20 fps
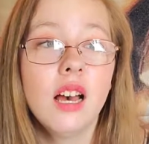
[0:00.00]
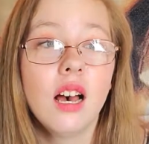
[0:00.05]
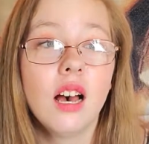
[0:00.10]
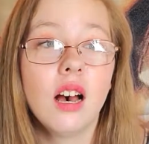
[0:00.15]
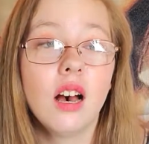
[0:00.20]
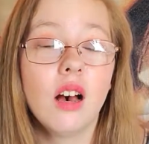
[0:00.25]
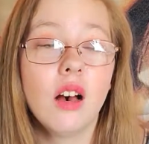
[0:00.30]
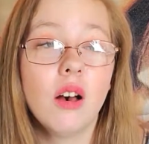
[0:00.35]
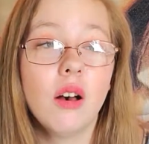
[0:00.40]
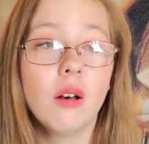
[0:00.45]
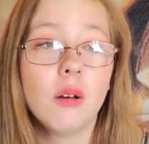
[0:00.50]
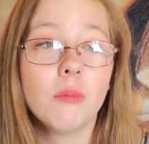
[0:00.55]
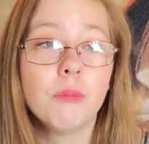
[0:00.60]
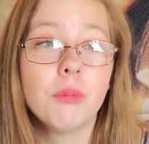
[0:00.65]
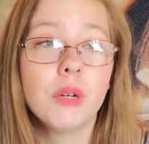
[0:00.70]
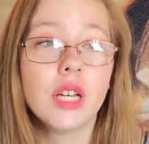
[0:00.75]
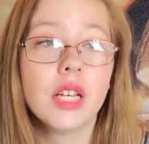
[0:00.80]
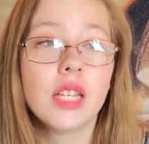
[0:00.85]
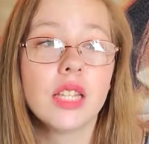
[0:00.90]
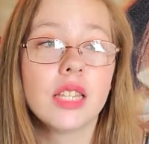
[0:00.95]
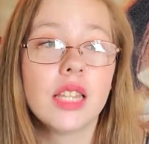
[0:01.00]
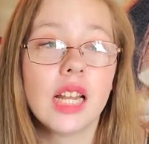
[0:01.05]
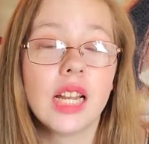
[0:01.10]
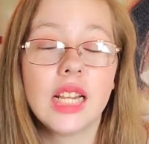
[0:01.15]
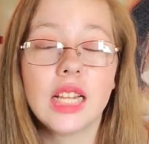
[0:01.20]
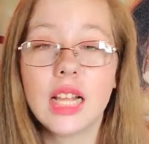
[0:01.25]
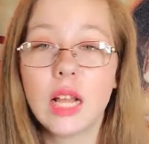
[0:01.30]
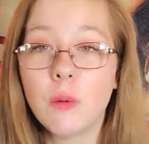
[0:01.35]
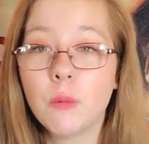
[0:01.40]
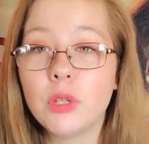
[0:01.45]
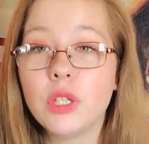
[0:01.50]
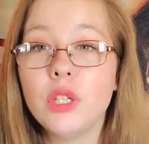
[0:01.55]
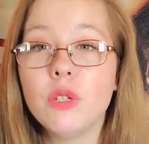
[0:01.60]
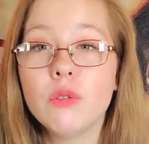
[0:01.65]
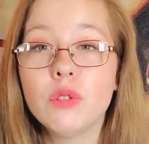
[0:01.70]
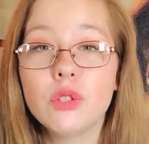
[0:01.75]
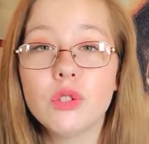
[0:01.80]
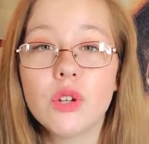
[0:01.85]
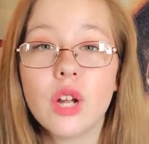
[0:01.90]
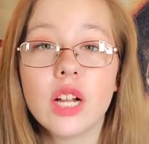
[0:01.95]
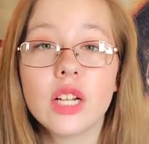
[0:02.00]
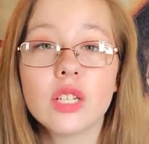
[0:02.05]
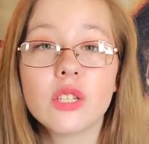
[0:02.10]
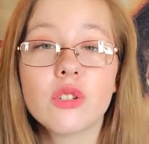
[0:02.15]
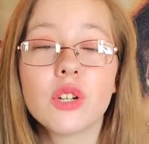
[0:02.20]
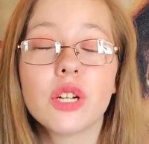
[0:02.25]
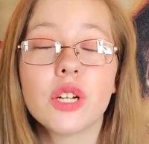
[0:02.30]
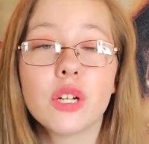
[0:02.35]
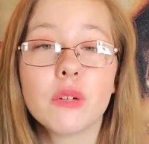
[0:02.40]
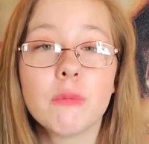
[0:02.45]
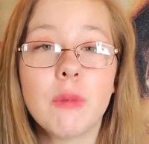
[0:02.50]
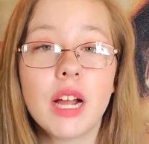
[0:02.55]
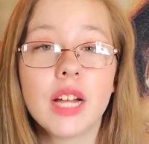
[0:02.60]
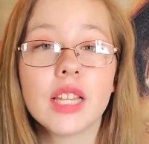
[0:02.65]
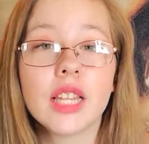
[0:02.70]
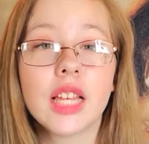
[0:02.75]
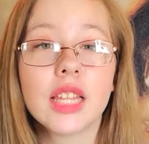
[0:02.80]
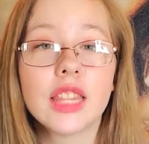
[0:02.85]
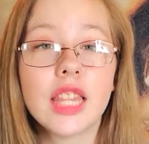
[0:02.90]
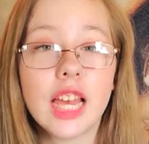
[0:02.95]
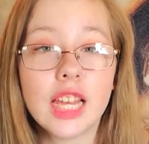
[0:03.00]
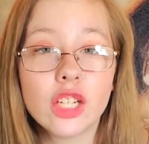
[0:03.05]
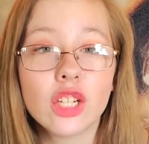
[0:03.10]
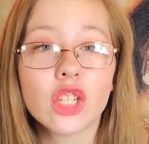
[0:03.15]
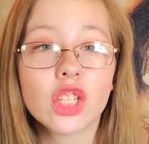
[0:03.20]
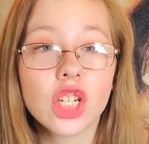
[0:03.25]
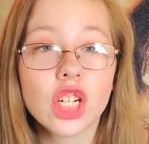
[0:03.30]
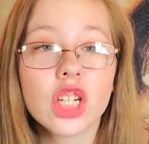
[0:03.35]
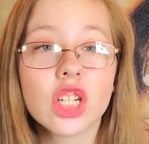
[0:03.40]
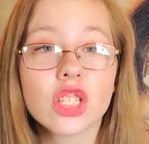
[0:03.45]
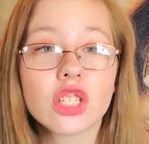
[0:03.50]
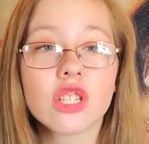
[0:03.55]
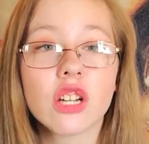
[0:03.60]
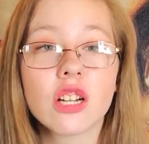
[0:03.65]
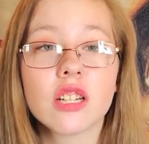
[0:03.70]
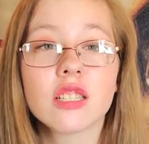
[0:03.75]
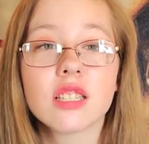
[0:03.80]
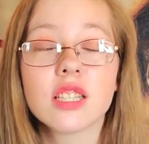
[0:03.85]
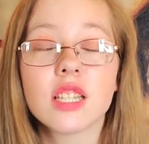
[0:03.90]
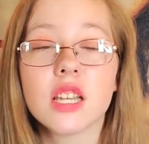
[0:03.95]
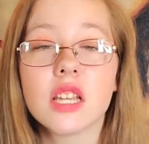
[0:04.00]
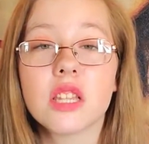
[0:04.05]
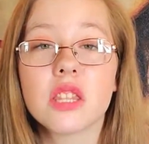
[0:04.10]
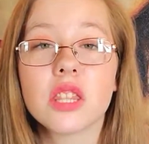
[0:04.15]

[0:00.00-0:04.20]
But then again, when you try to trick your mind like that, you're gonna start seeing